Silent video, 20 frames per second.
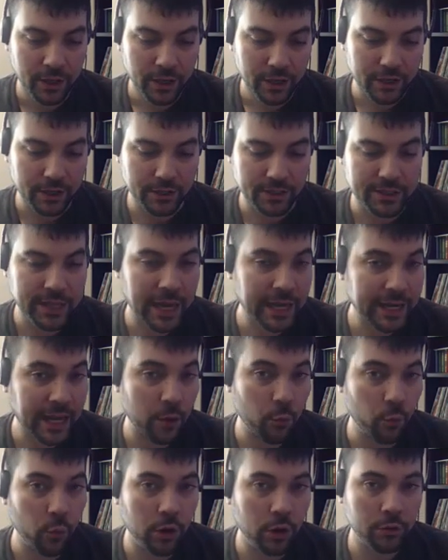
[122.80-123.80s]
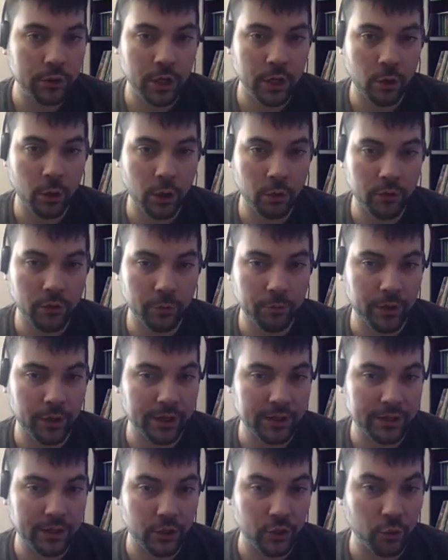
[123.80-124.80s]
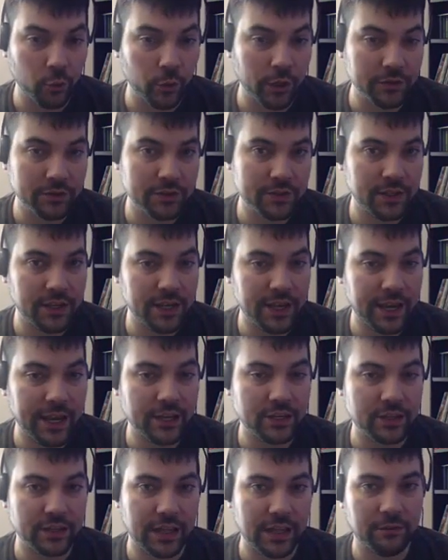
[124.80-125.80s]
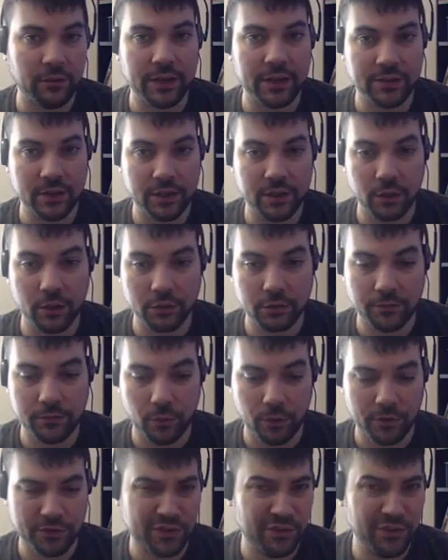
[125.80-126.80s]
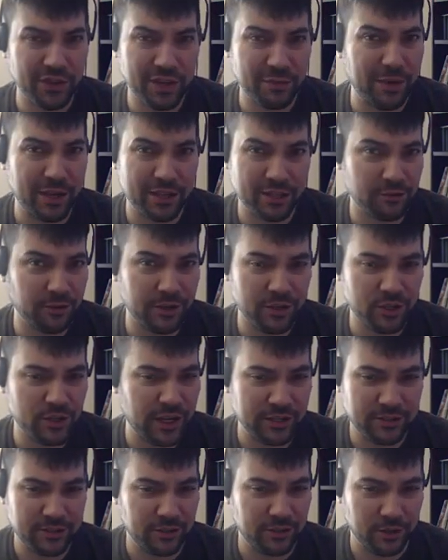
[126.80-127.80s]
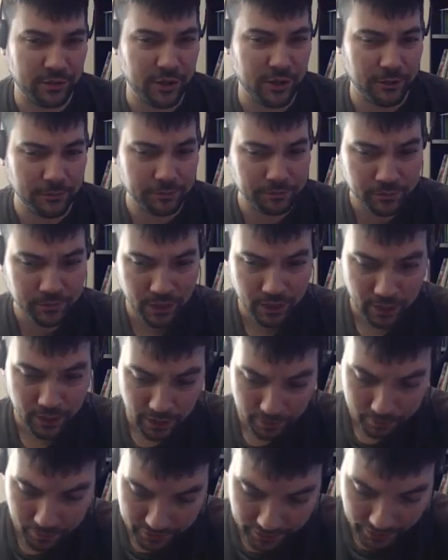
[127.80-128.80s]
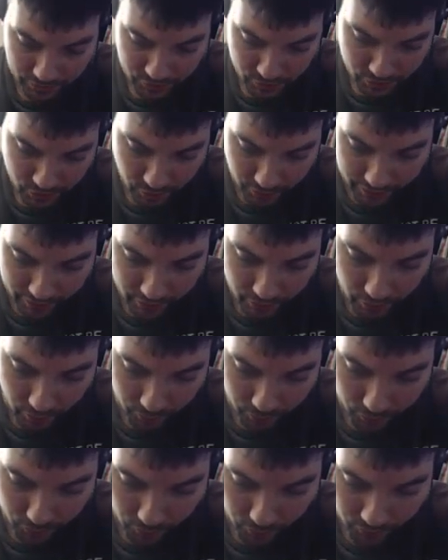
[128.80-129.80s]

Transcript: Because that I won't go over, but you will see each level as it goes forth. So you can make screenshots on your own. But let's just go ahead and go through